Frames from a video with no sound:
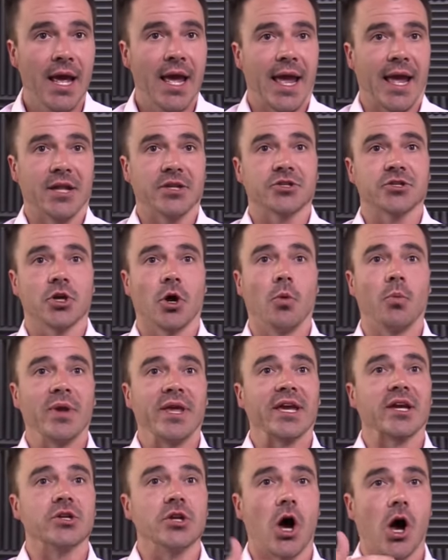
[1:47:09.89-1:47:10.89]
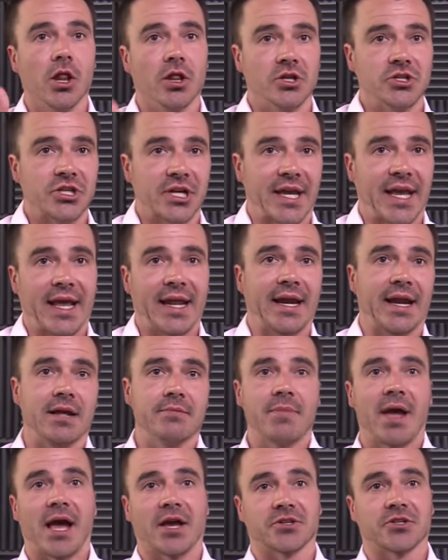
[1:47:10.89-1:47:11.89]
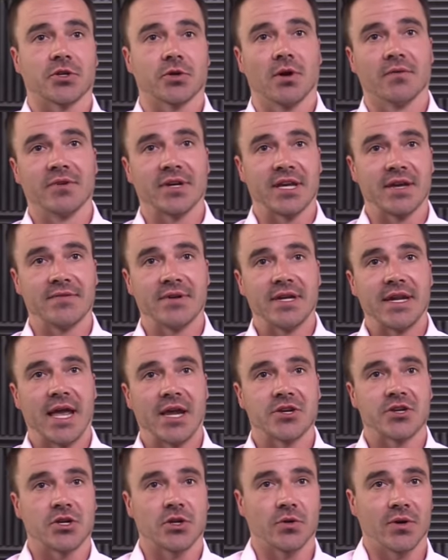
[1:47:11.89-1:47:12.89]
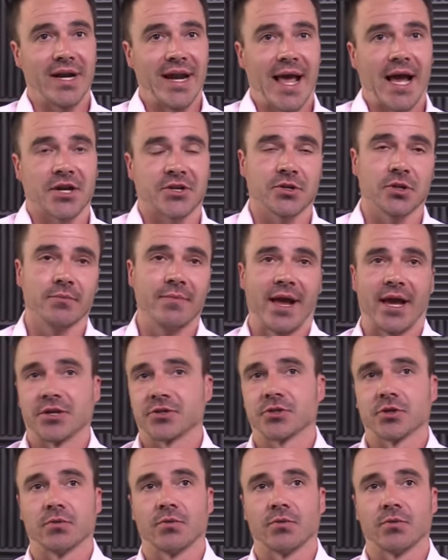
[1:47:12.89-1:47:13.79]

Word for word: And so we acknowledge a candidate master of a given nation or a national master,